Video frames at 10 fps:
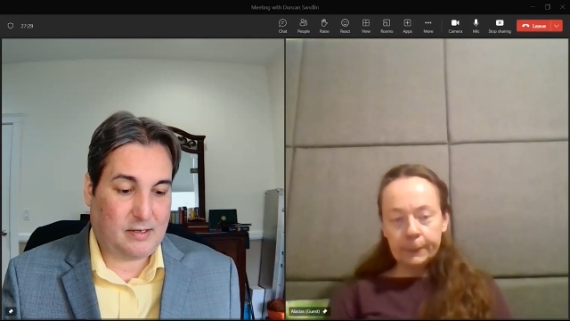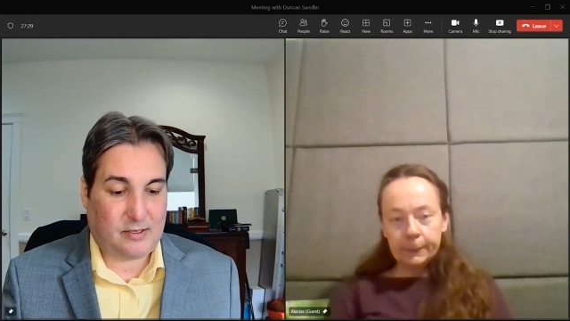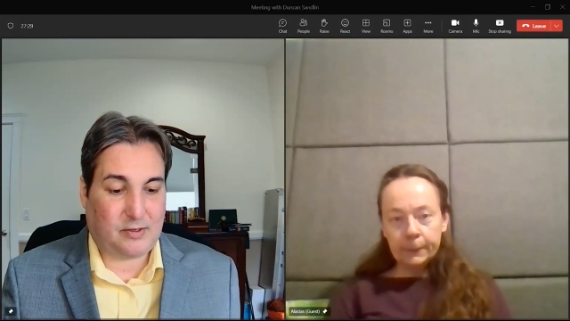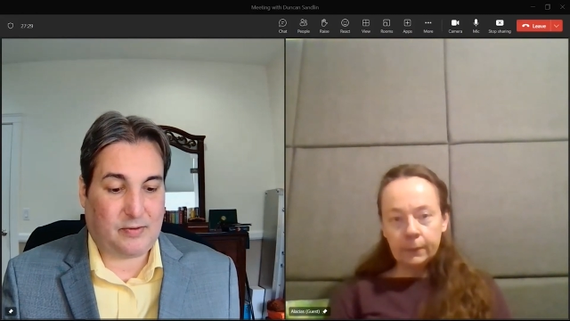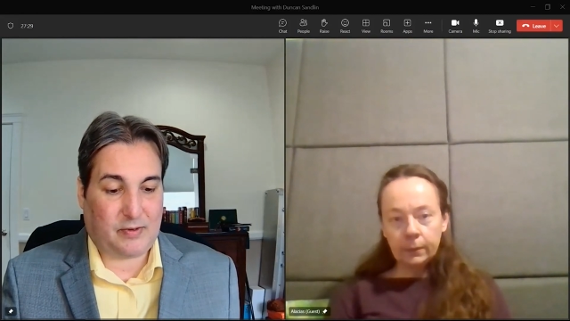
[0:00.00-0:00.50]

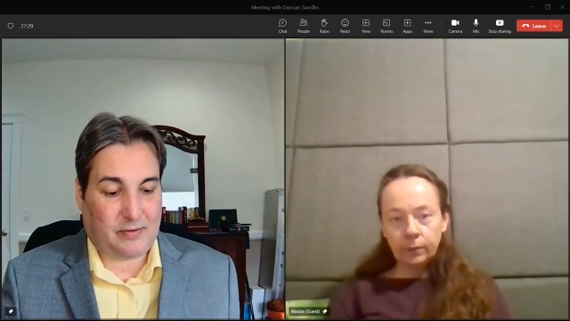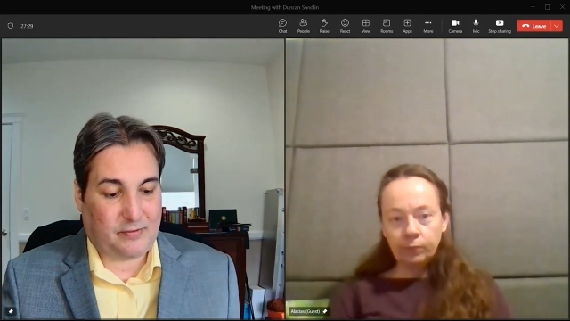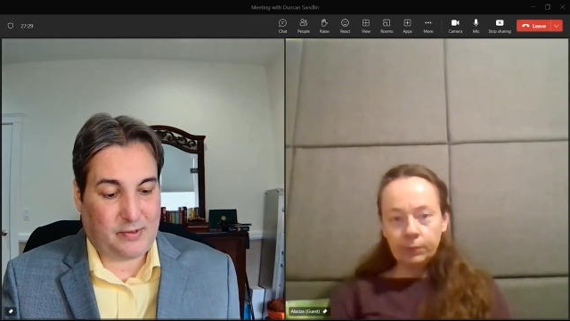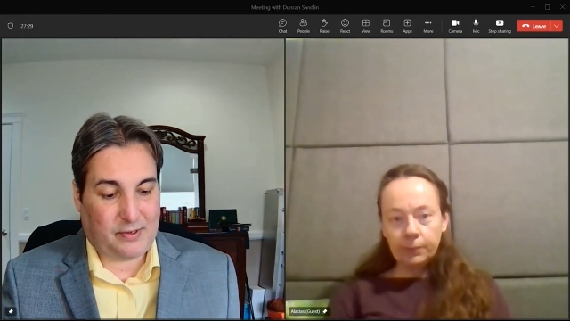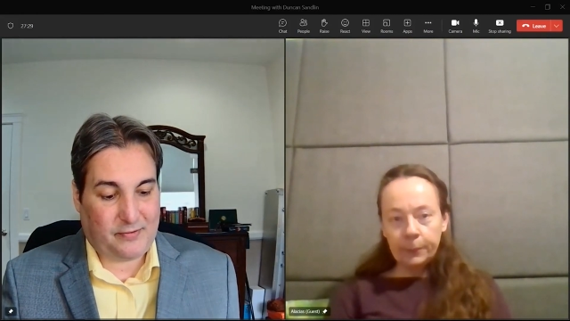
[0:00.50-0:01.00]
Speaker 1: So they've got
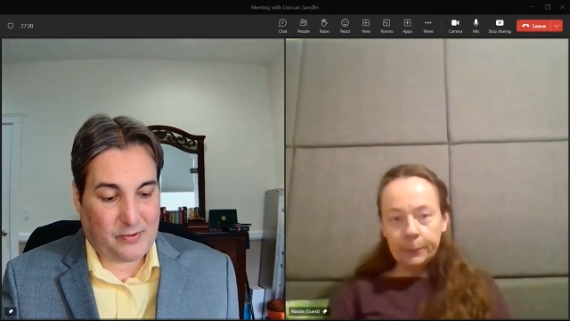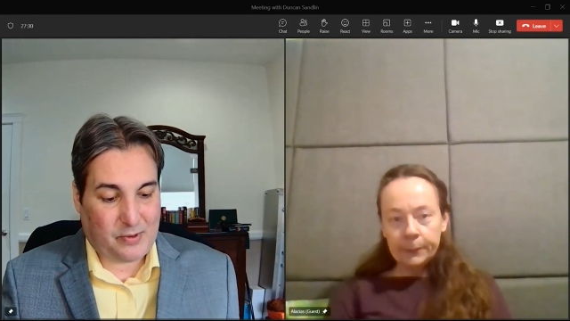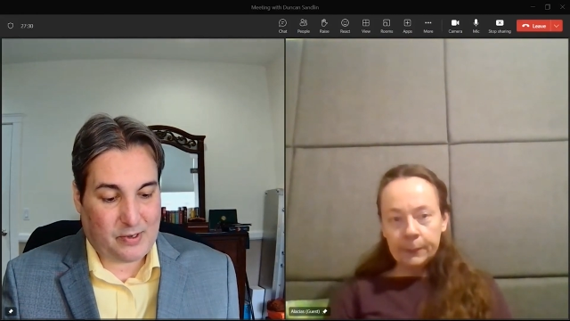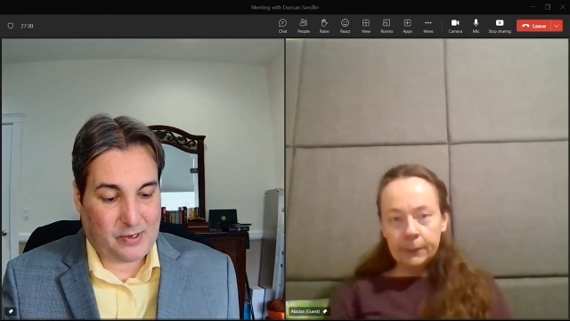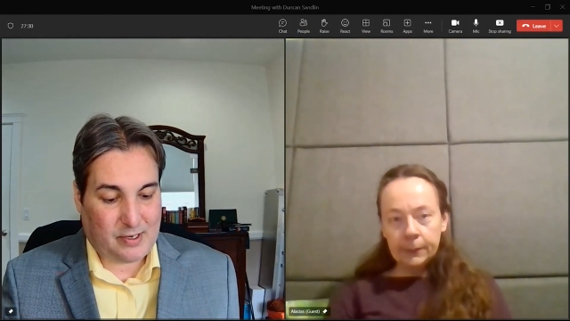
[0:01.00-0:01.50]

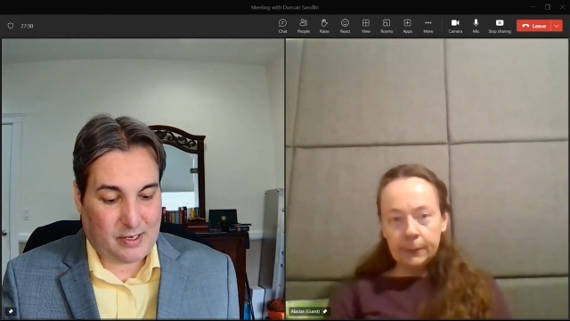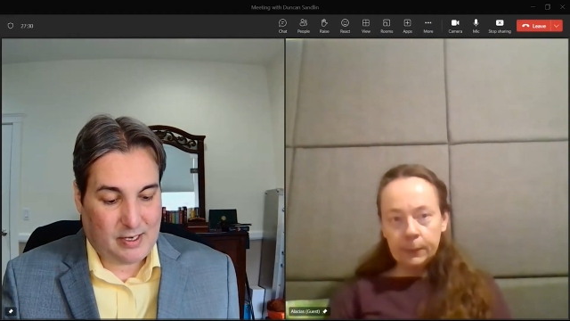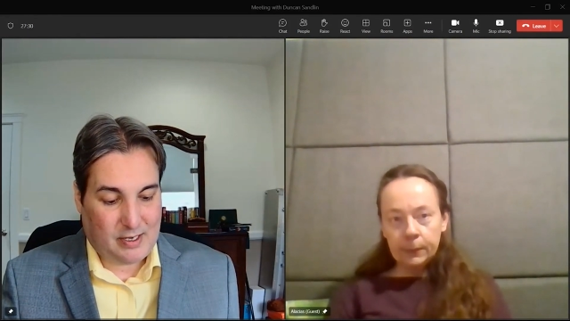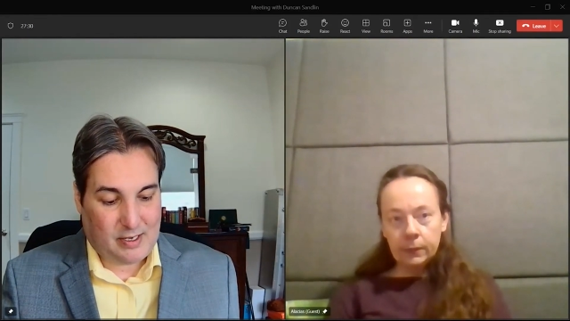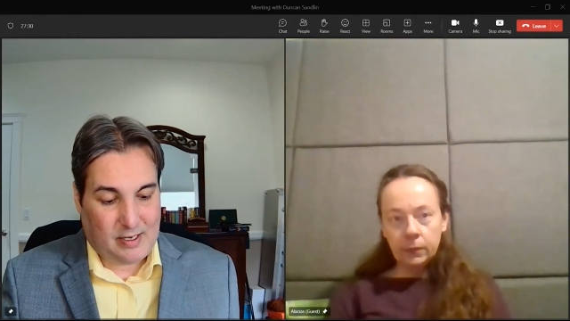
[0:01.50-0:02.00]
forty-four
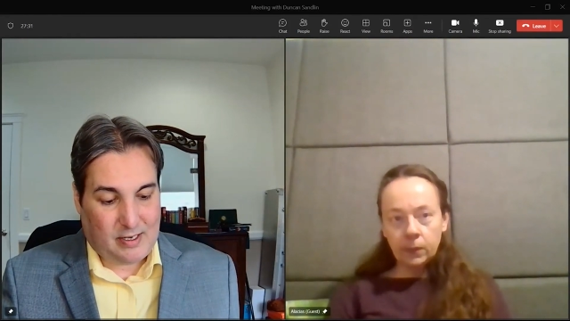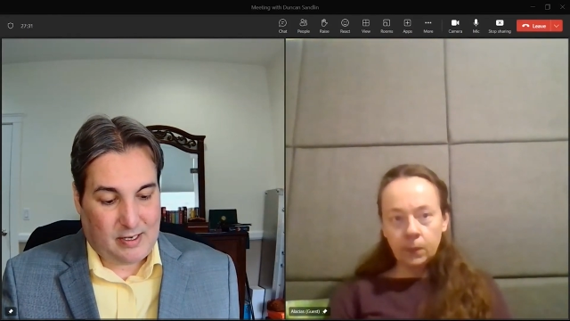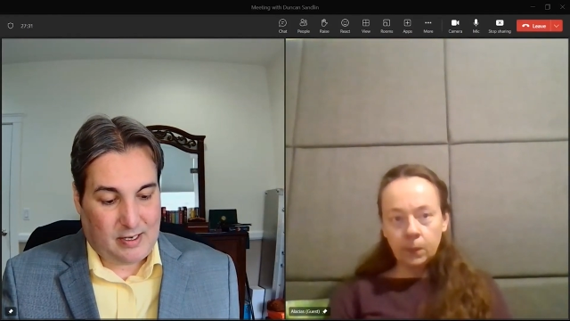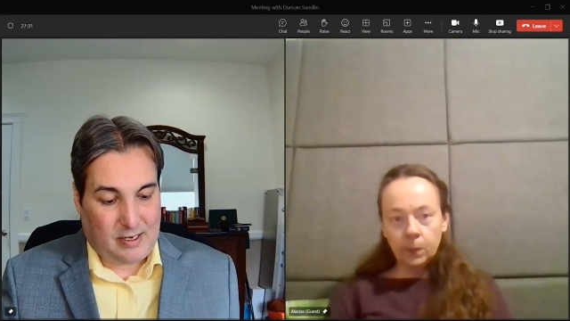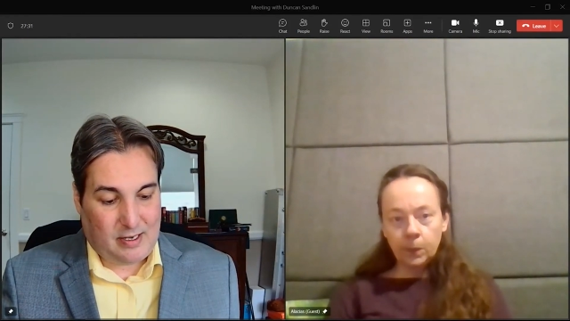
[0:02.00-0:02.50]

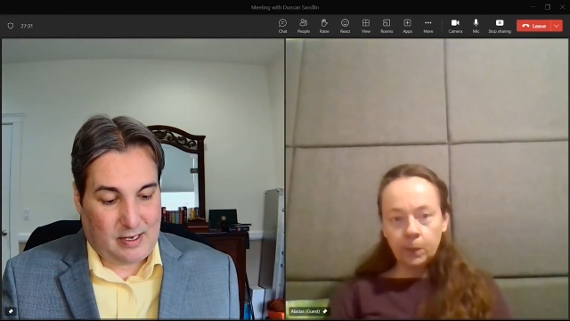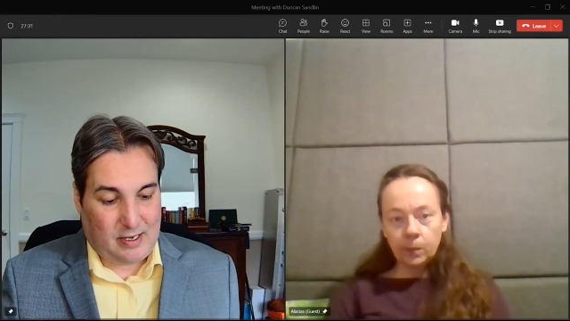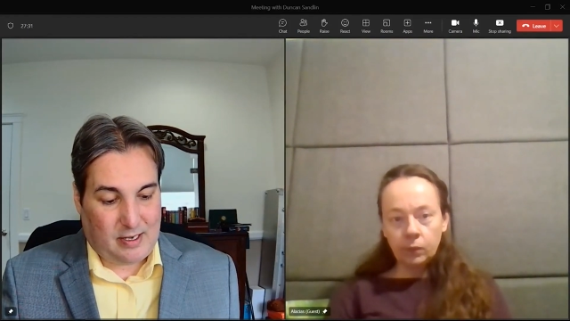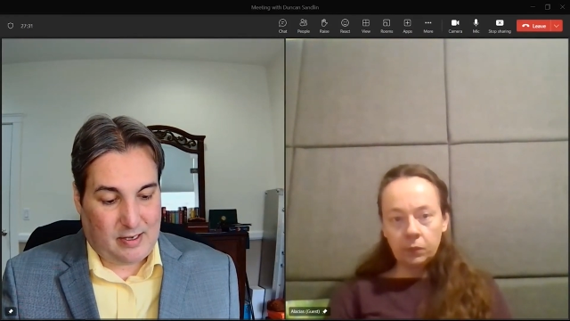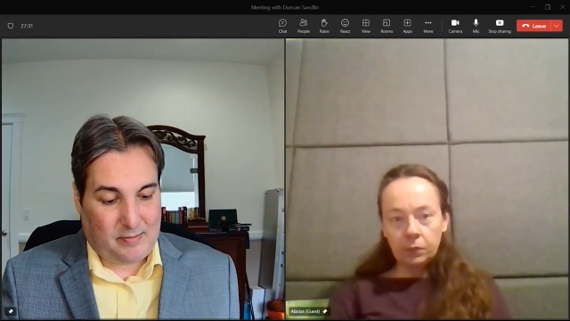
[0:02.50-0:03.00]

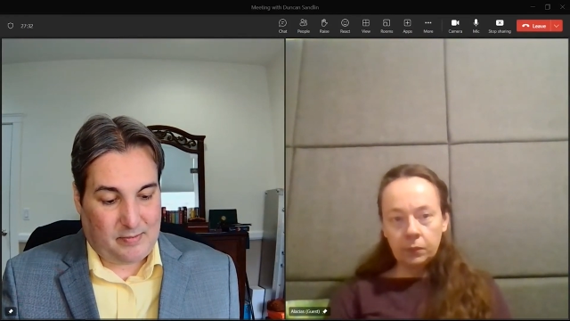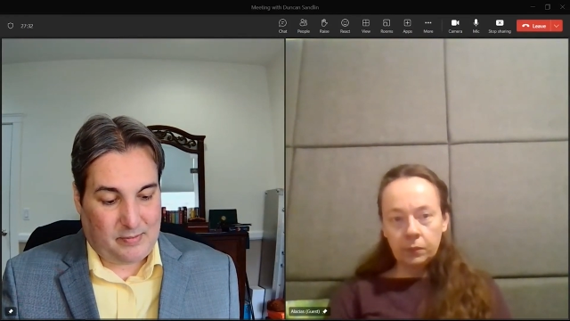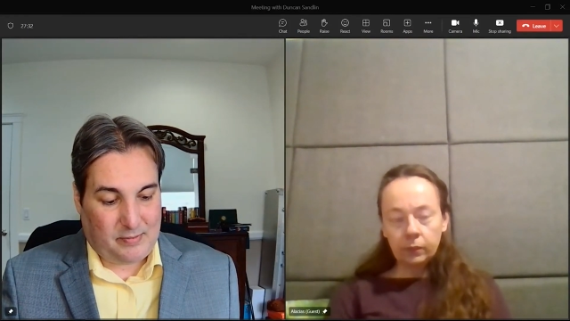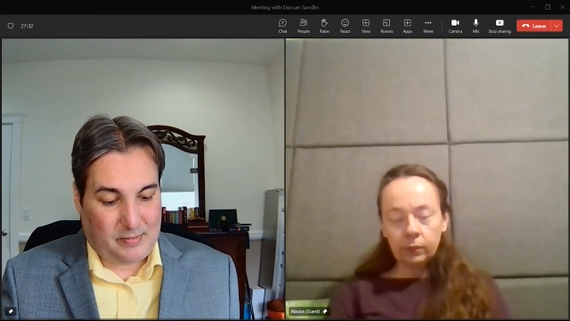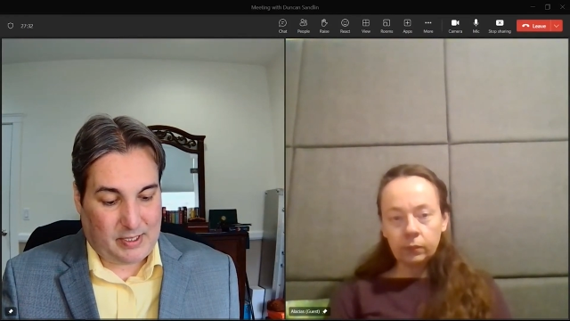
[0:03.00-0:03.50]
um,